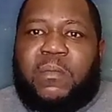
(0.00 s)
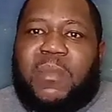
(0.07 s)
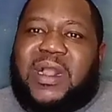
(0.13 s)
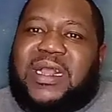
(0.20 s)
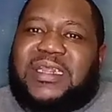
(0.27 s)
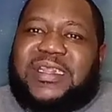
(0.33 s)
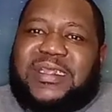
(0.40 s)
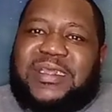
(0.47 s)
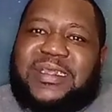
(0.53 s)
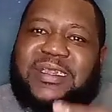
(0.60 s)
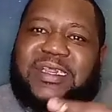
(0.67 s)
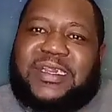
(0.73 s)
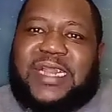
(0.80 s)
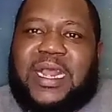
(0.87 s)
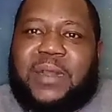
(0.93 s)
It's not a
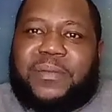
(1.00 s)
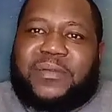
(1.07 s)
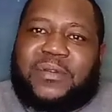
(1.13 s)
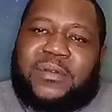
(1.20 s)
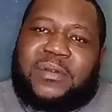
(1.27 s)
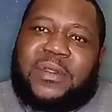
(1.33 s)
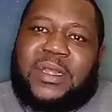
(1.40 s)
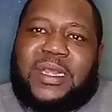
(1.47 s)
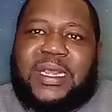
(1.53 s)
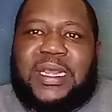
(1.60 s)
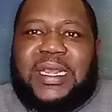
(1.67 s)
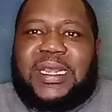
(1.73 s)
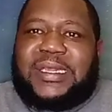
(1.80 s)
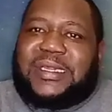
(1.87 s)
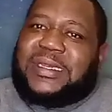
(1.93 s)
leap in the bound.
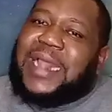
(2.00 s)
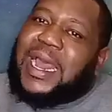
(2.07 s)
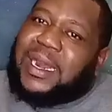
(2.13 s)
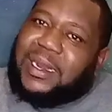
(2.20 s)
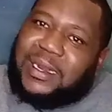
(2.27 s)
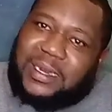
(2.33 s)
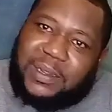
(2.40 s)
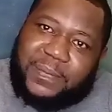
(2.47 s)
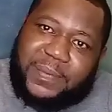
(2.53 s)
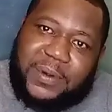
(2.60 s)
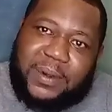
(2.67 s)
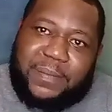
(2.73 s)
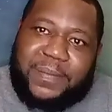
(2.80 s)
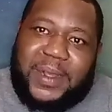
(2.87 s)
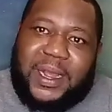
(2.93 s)
It's step.
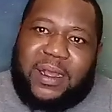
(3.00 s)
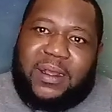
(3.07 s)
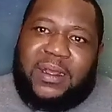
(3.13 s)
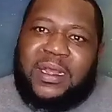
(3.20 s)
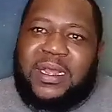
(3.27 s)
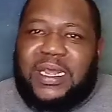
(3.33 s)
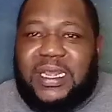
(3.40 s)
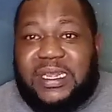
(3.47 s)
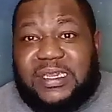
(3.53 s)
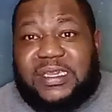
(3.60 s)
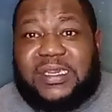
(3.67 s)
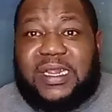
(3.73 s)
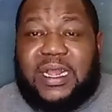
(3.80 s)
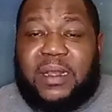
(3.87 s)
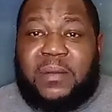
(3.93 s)
Because you're going
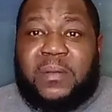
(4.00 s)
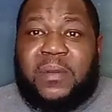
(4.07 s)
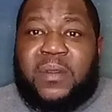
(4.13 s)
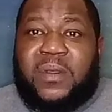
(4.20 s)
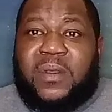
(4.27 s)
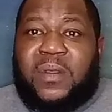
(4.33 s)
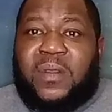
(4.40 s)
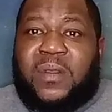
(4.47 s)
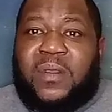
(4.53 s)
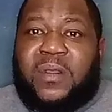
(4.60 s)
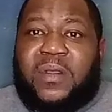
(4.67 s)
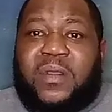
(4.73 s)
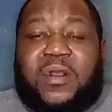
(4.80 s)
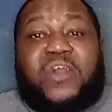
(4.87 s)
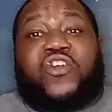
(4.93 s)
to have these
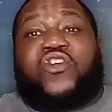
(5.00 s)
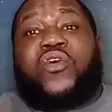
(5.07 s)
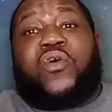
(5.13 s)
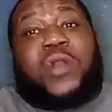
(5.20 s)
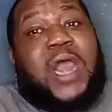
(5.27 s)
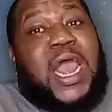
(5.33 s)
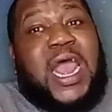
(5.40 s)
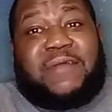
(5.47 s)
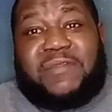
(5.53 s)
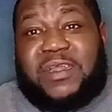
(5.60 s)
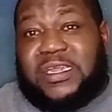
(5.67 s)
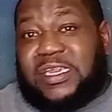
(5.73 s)
situations, I can tell you.